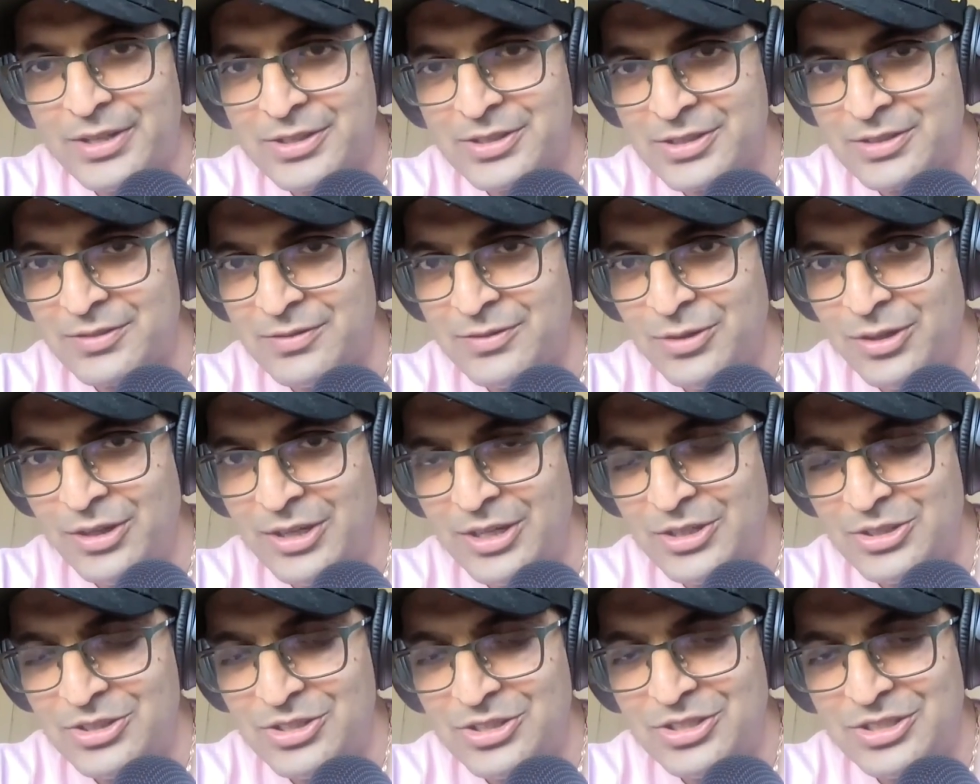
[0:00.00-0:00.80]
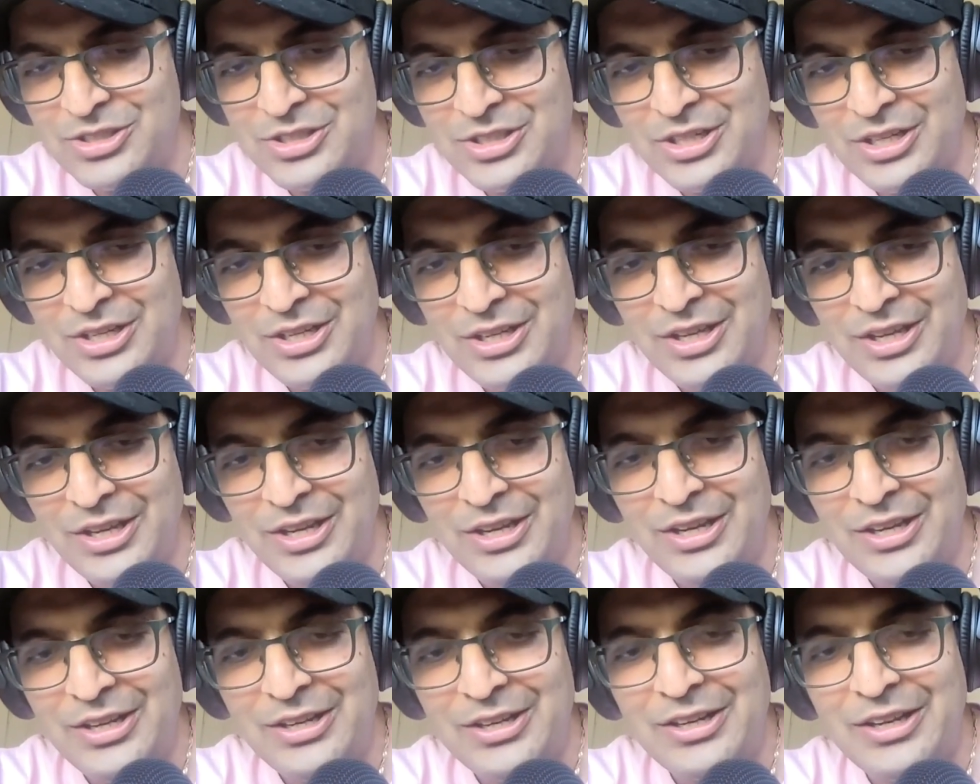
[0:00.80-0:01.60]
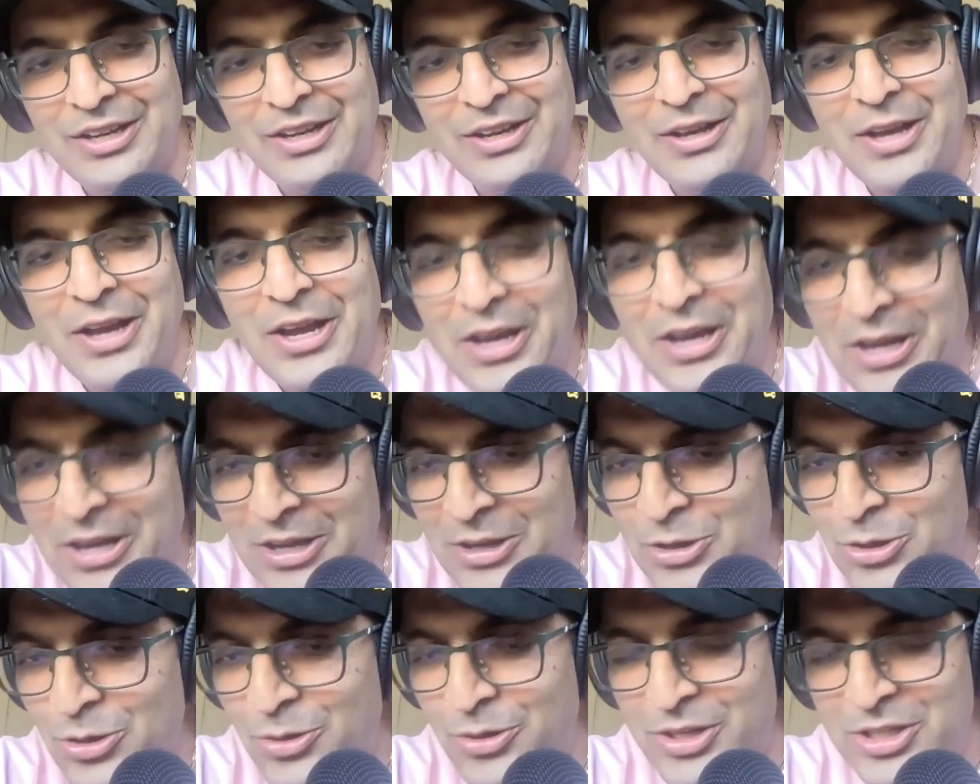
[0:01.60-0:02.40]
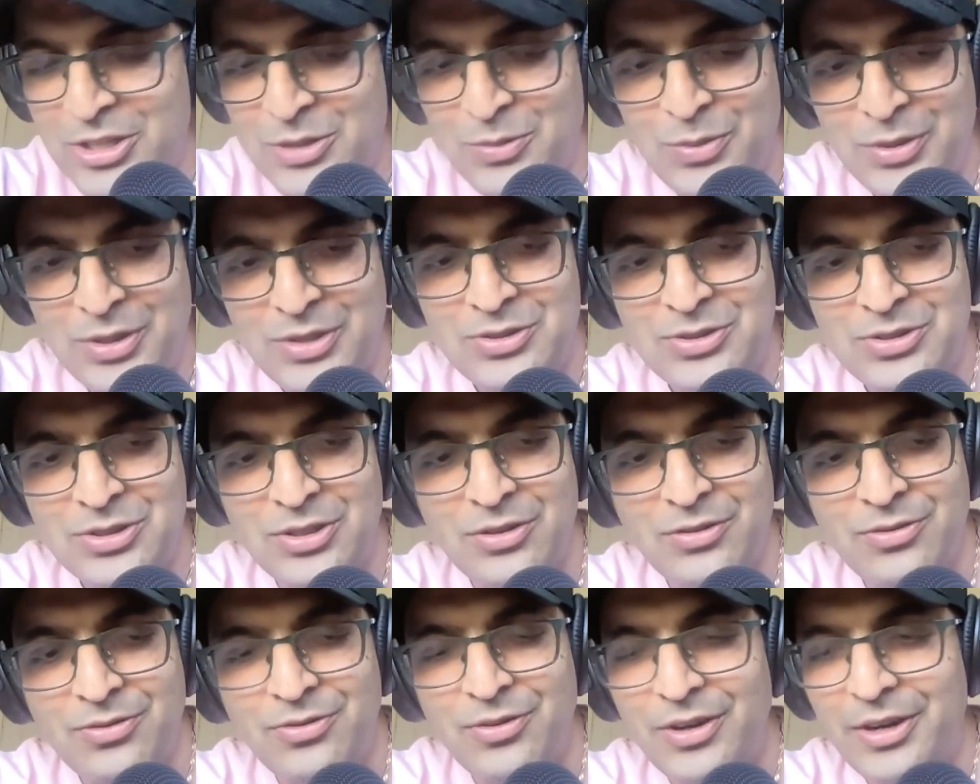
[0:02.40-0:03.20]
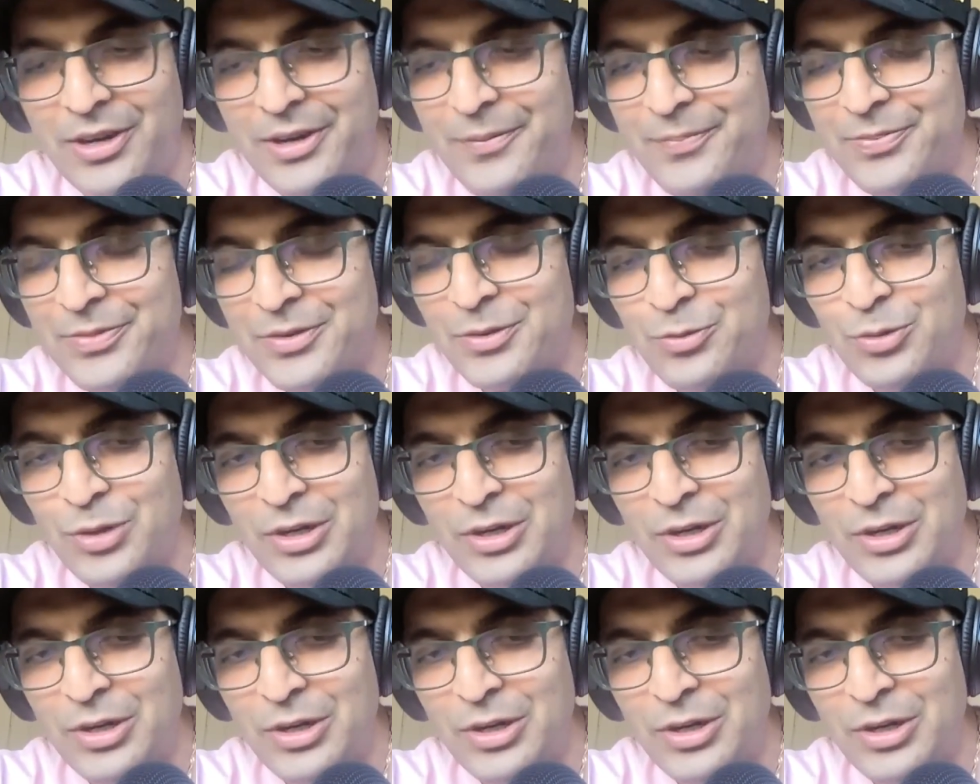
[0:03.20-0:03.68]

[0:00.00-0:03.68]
Parcels of Knowledge, and in your experience so far,